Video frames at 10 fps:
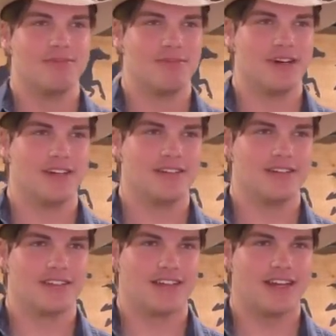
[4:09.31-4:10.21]
But
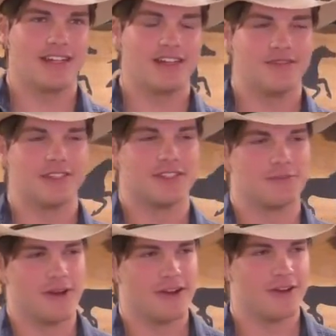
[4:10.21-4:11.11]
this idea of
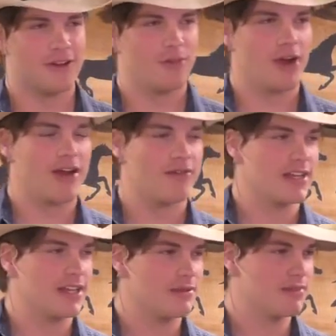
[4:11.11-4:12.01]
despair and
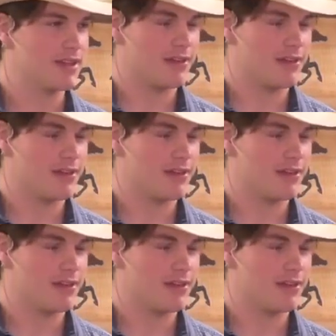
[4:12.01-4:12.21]
depravity and being